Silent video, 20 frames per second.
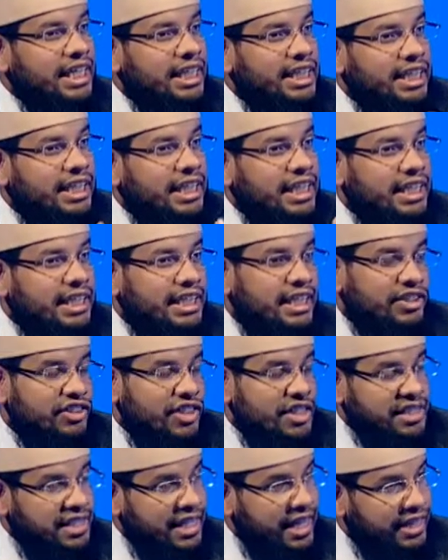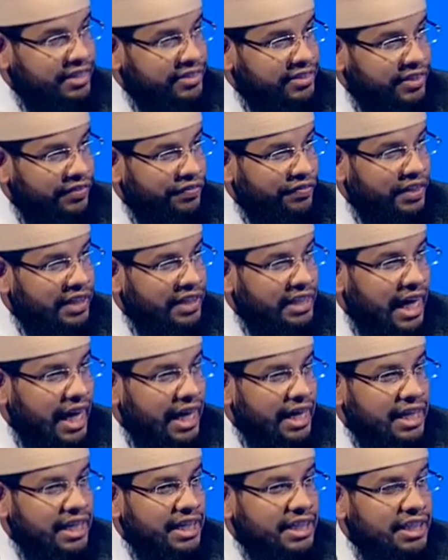the sustenance, they fear
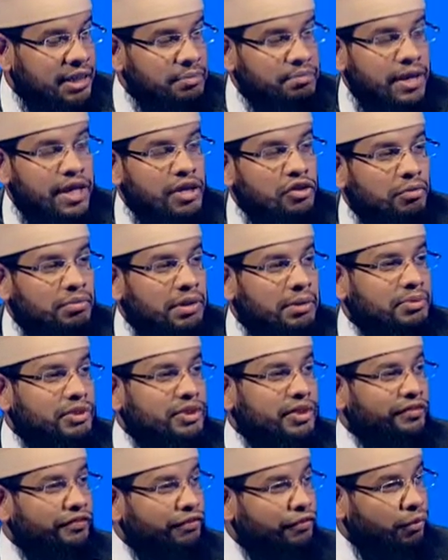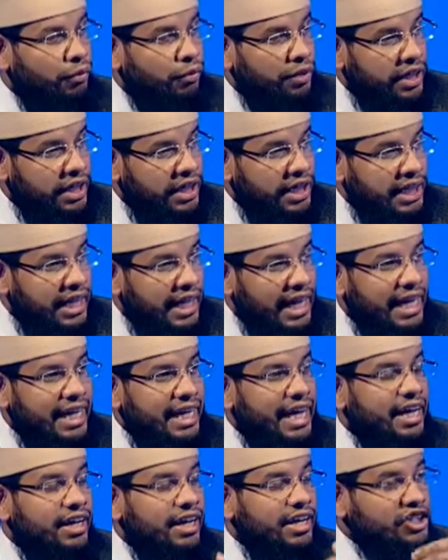that they may not be able to afford
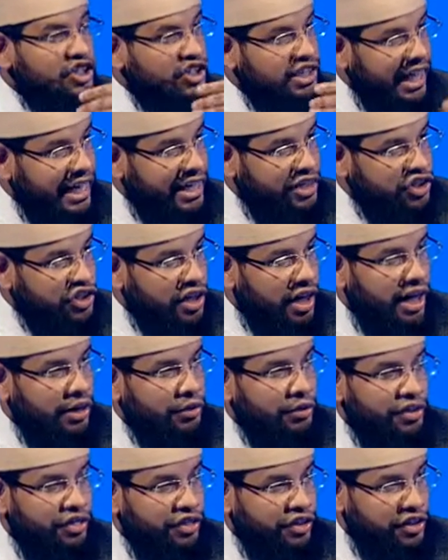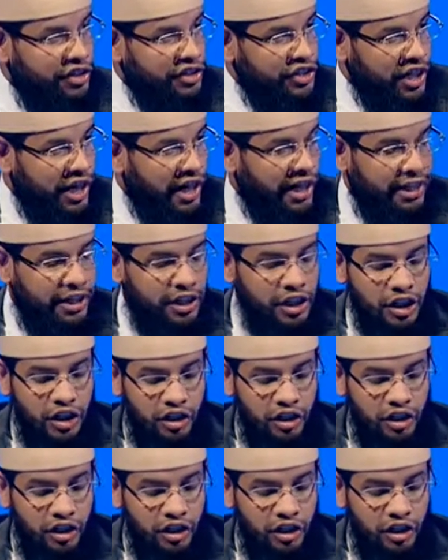a second child or a third child.